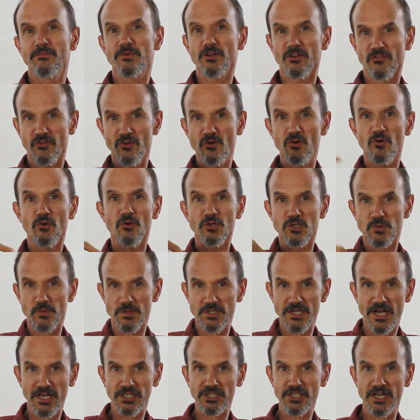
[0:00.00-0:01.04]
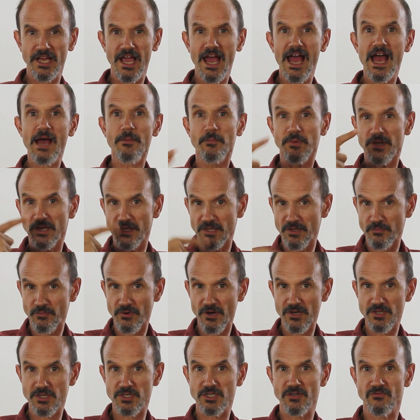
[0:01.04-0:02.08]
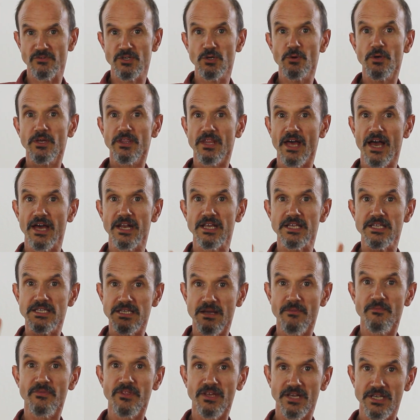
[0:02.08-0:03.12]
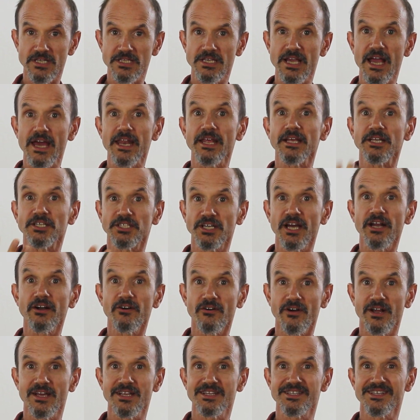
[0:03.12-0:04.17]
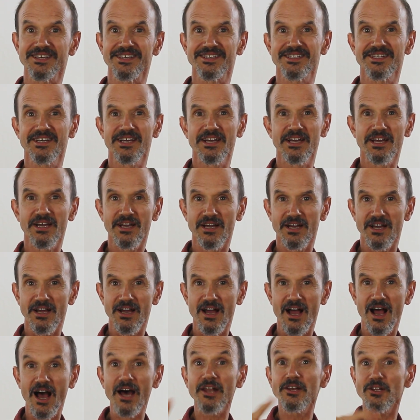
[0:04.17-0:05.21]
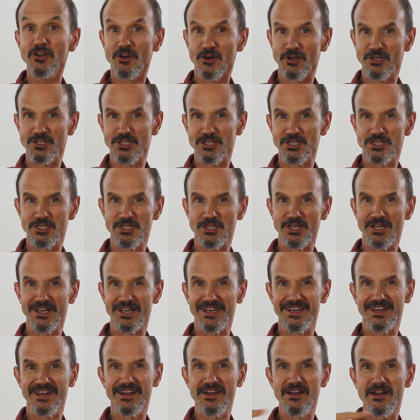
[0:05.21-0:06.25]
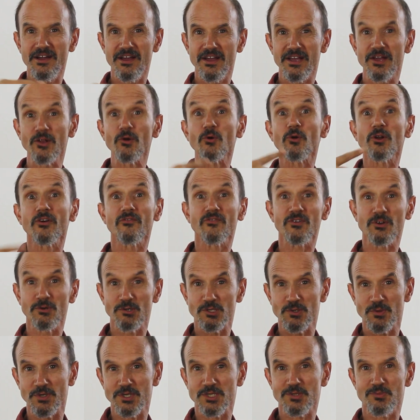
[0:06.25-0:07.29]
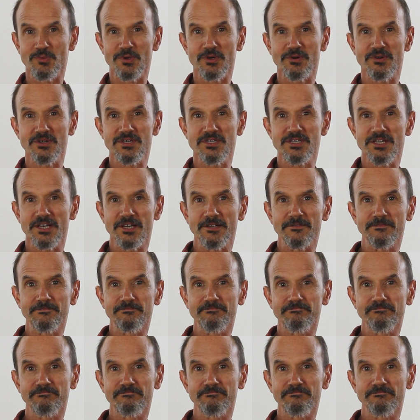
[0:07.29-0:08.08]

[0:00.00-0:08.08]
But of course, what's actually happening in the process of doing that is something is getting generated unconsciously in order for you to experience it.